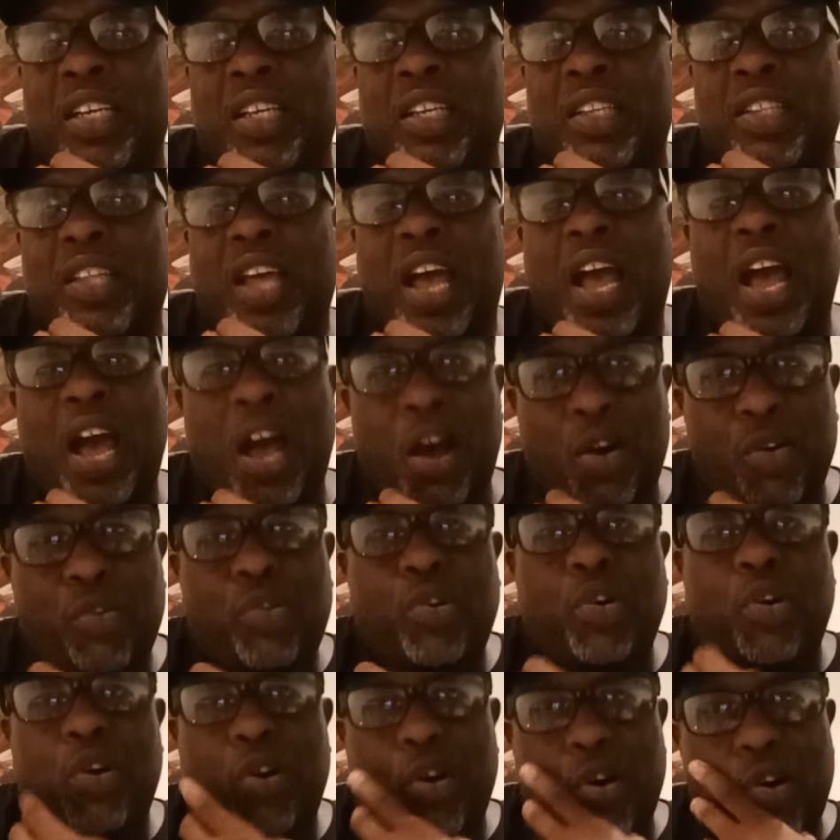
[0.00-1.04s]
the
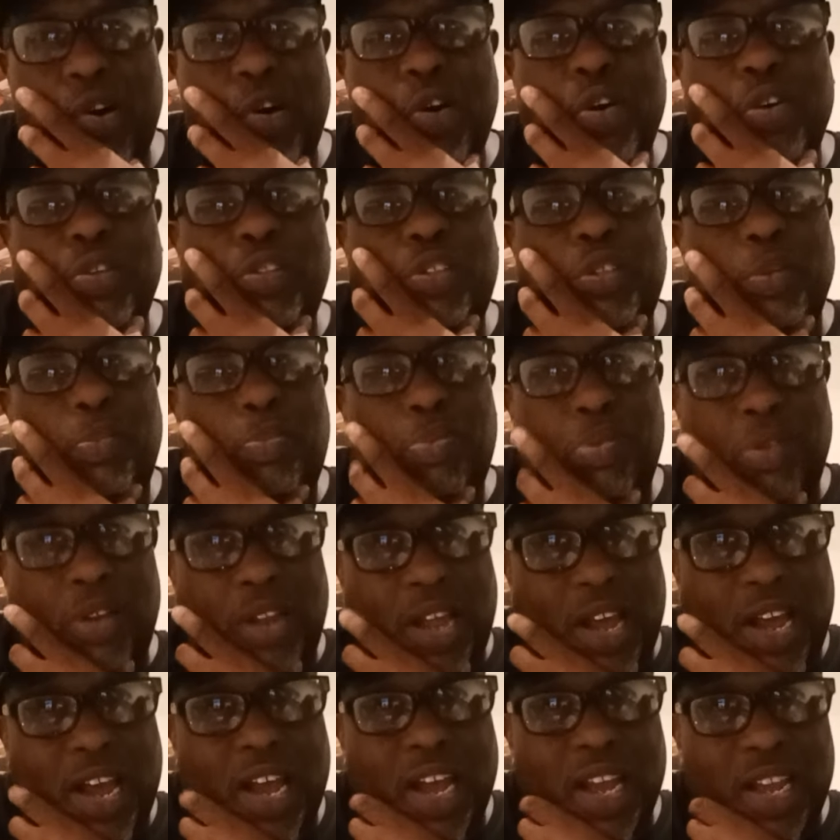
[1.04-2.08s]
alcohol
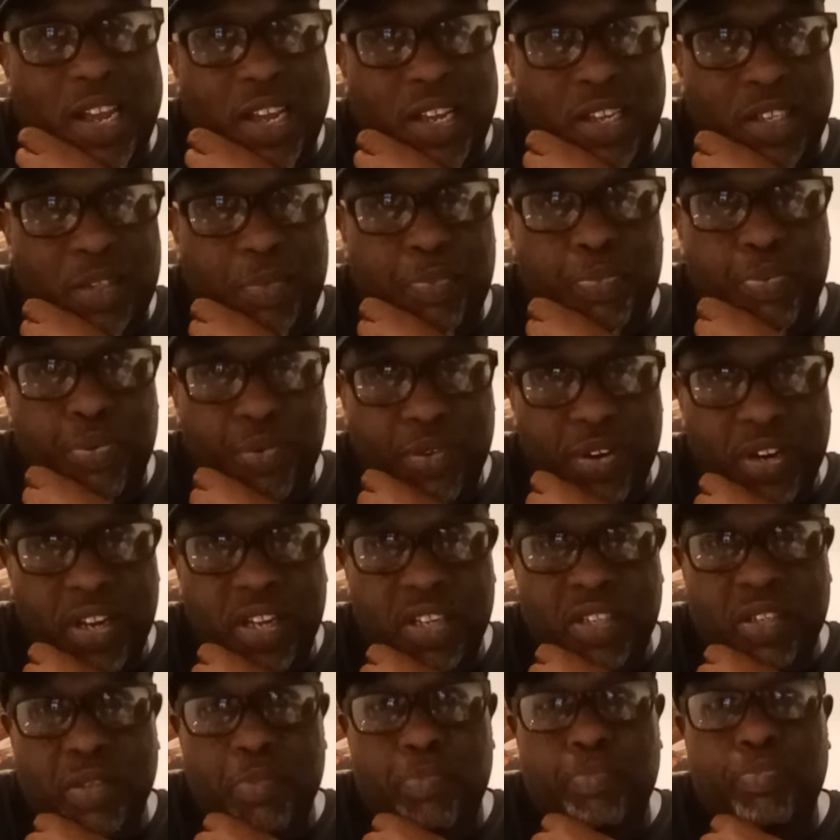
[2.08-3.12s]
supply is pretty
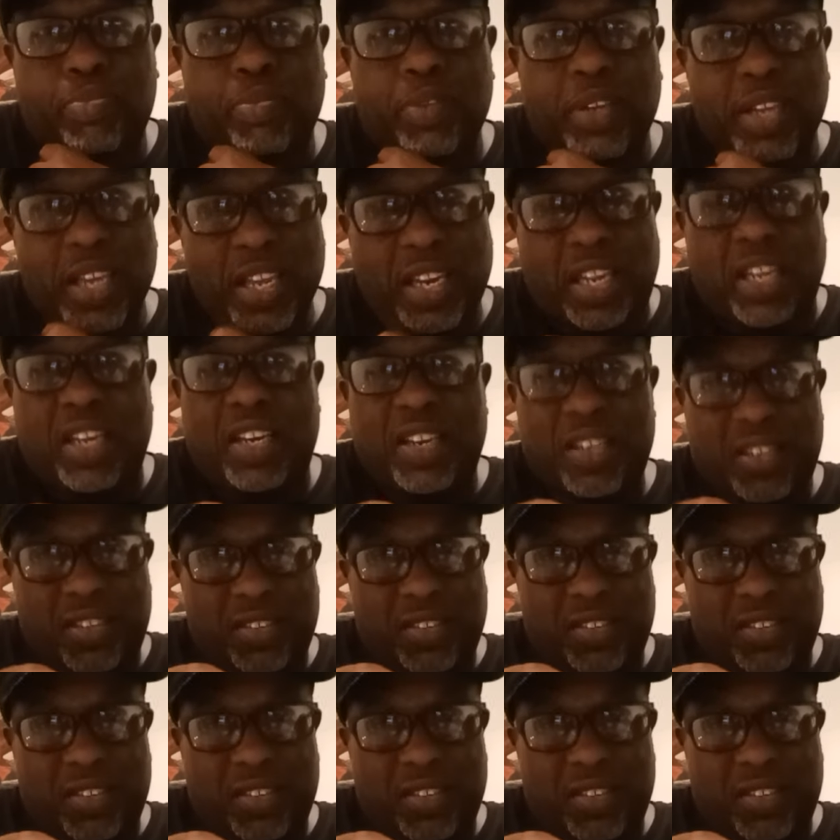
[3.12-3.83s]
depleted.